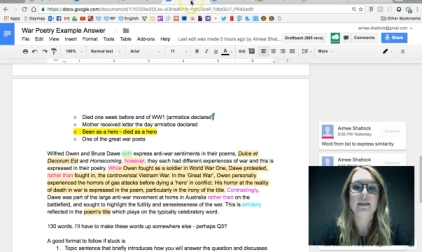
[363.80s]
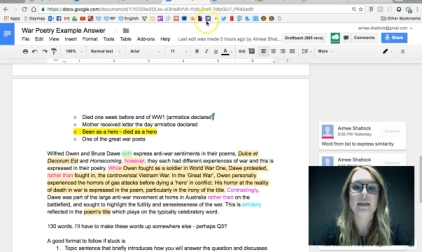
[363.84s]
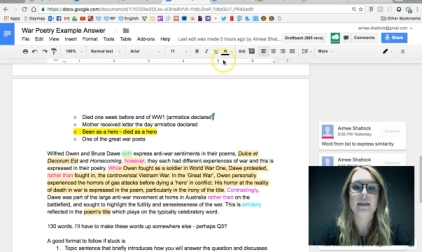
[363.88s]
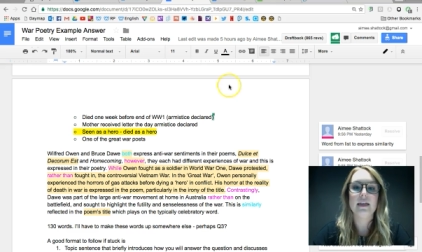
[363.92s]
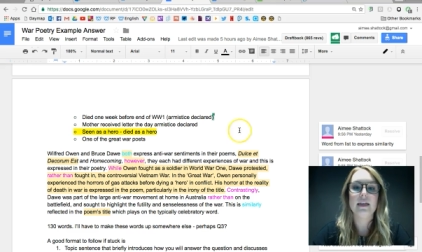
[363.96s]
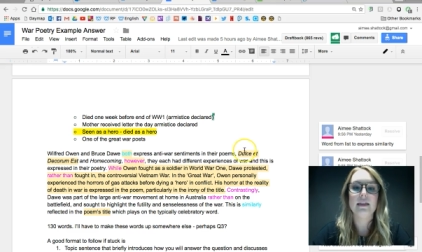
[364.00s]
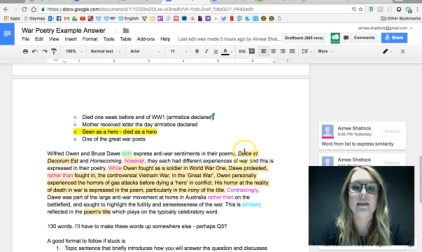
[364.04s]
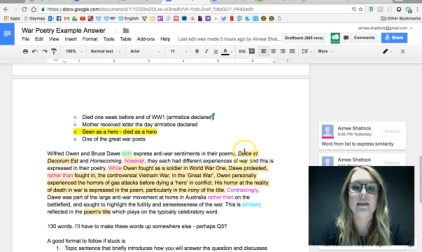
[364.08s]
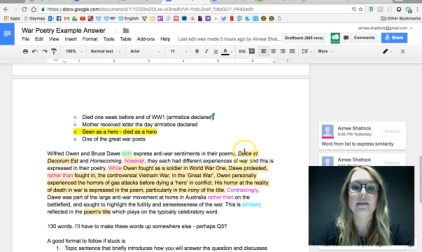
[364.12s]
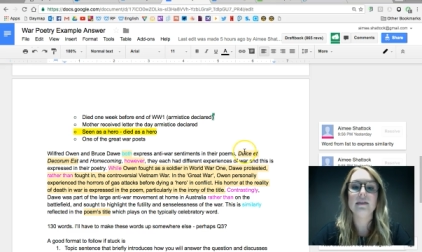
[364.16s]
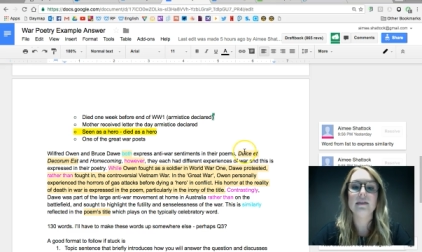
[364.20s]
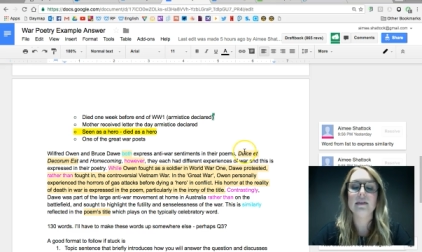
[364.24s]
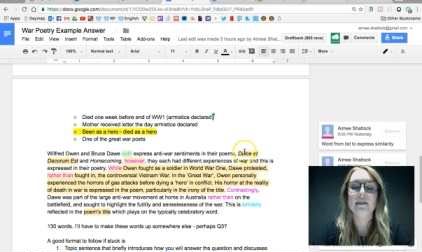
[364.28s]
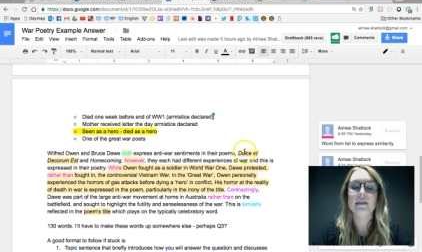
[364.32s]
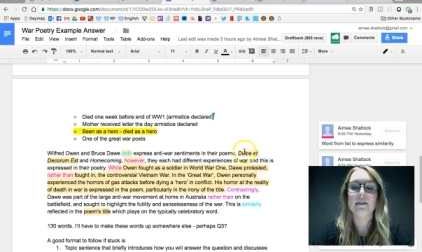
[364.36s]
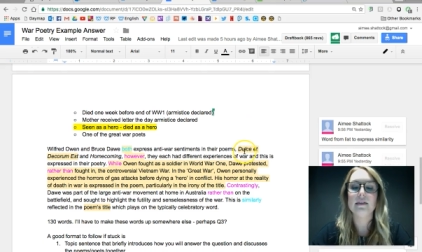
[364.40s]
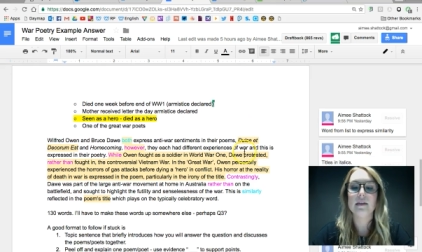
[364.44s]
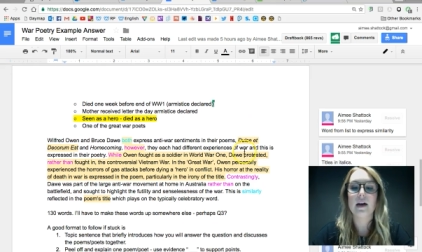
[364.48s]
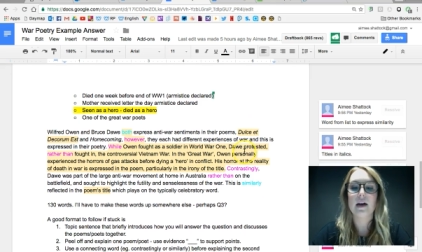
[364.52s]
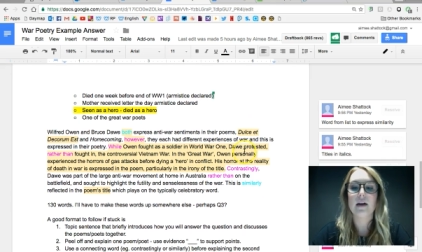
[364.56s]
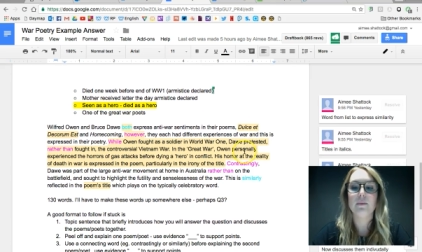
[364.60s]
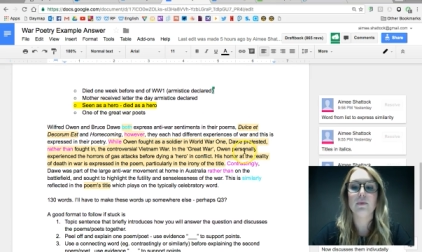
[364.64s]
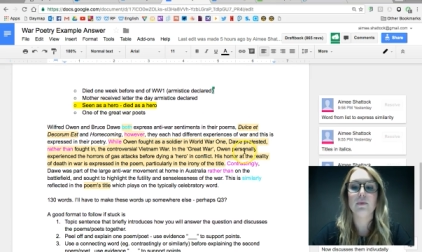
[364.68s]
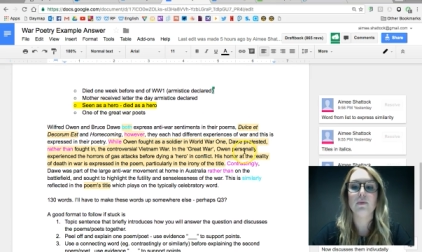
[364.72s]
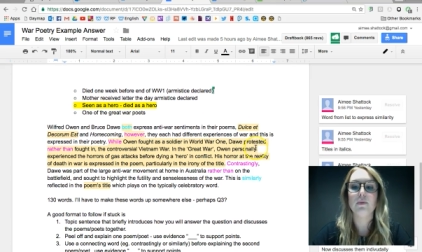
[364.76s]
that this
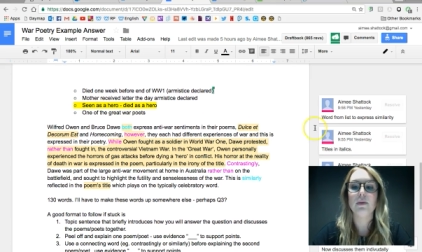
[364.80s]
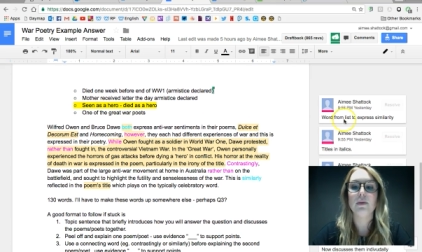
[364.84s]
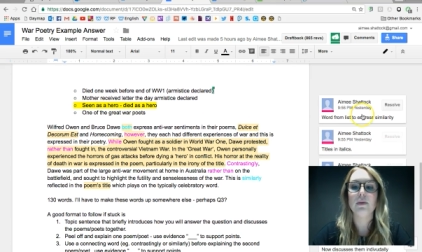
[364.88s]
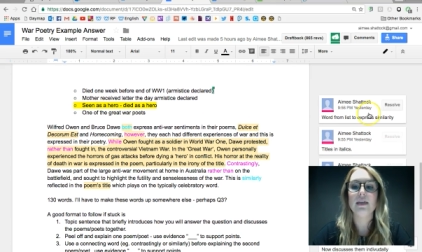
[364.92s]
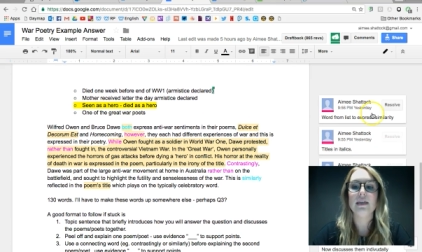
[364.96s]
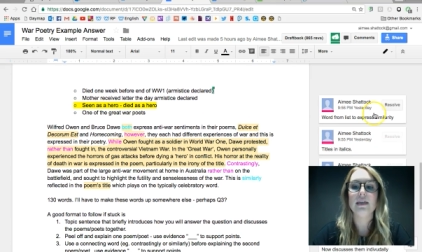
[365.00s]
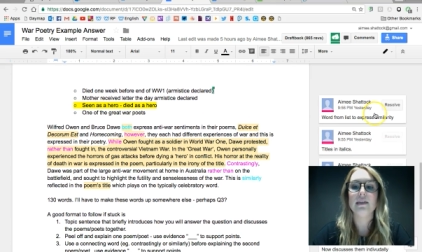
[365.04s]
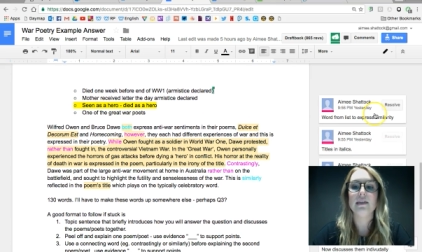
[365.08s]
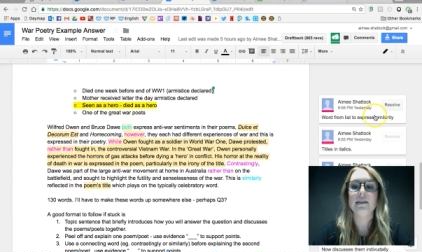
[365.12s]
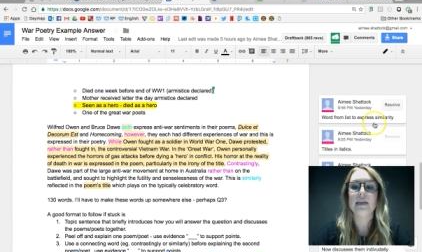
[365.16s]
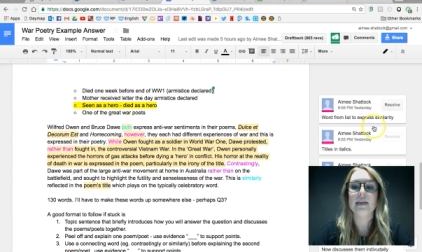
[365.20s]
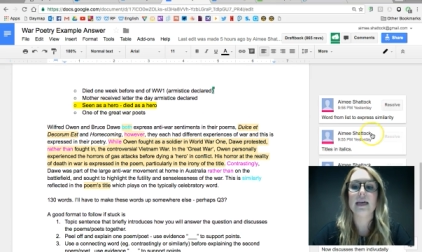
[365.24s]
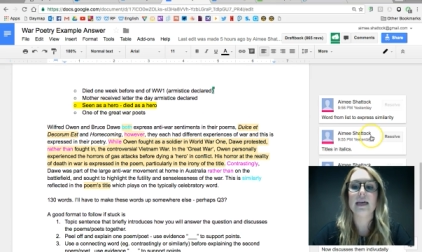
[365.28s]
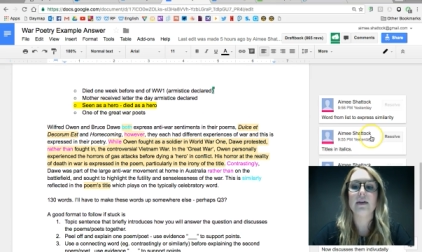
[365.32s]
example is